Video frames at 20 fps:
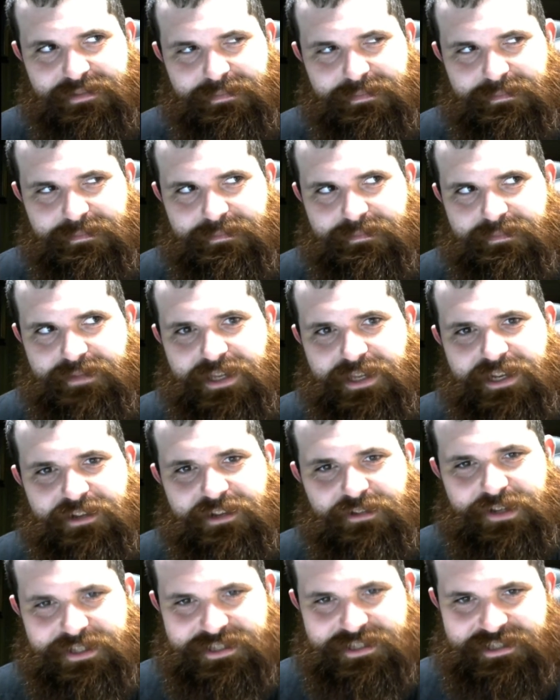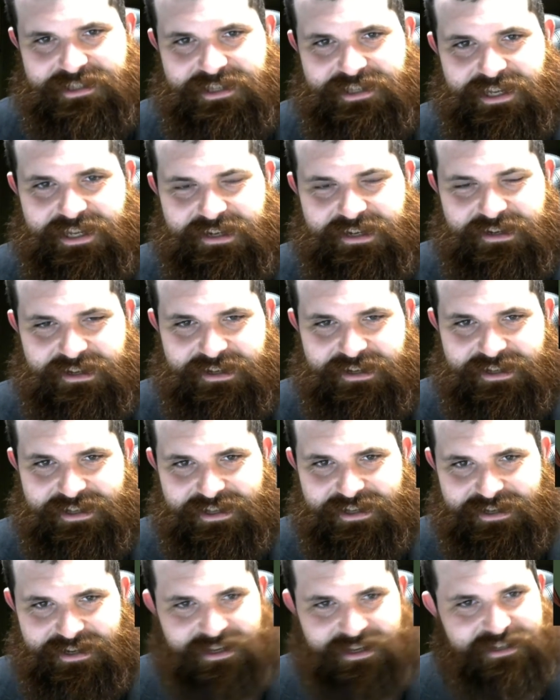necklace that
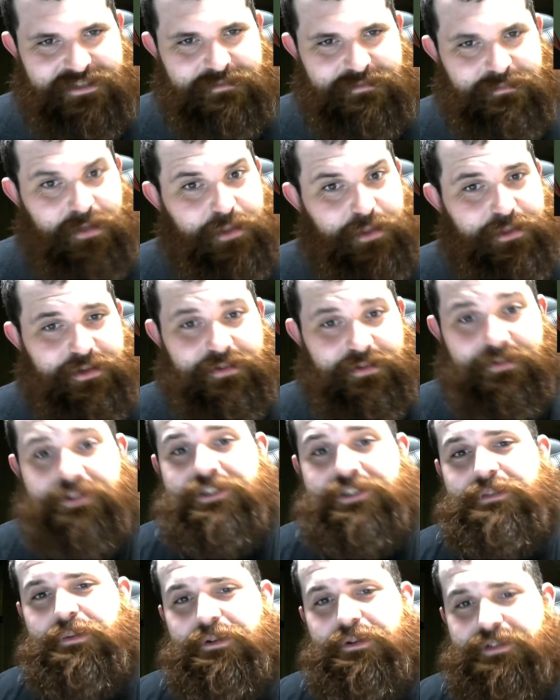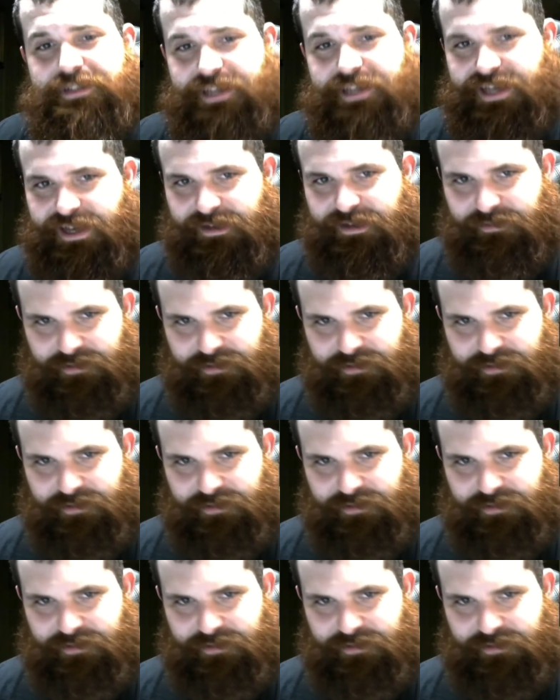Anak's mother was supposed to have,